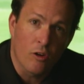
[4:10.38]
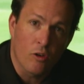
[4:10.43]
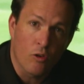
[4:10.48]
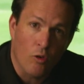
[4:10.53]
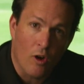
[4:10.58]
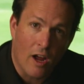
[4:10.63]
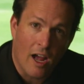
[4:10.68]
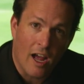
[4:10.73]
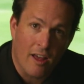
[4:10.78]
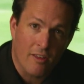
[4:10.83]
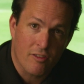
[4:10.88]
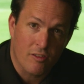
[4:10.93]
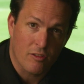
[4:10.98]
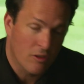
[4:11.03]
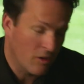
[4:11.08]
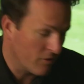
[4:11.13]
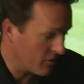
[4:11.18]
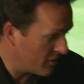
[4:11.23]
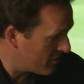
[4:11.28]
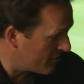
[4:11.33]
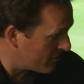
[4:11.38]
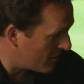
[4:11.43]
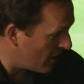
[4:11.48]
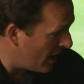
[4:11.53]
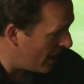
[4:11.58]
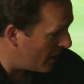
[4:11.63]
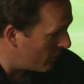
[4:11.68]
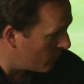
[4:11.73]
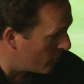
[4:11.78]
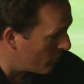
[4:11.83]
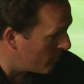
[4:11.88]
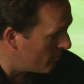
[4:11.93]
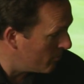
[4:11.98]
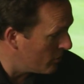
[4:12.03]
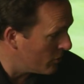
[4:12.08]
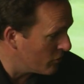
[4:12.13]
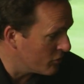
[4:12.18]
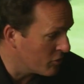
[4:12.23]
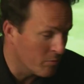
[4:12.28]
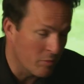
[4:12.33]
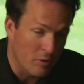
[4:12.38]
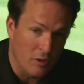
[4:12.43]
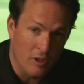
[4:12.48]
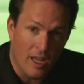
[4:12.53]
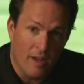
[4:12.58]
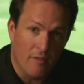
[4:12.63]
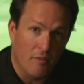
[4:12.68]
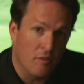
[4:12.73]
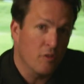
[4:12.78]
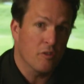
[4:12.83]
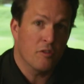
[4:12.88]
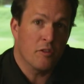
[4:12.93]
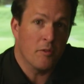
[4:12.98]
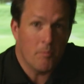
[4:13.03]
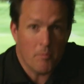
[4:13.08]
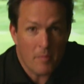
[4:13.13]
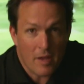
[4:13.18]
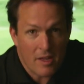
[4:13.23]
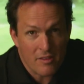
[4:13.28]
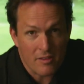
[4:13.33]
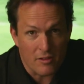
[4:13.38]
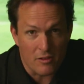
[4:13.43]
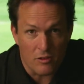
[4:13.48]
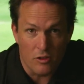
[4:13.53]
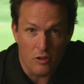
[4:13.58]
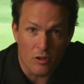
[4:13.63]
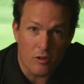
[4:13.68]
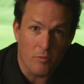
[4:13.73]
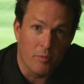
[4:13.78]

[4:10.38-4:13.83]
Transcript: grass along the side with multiple levels. It makes it look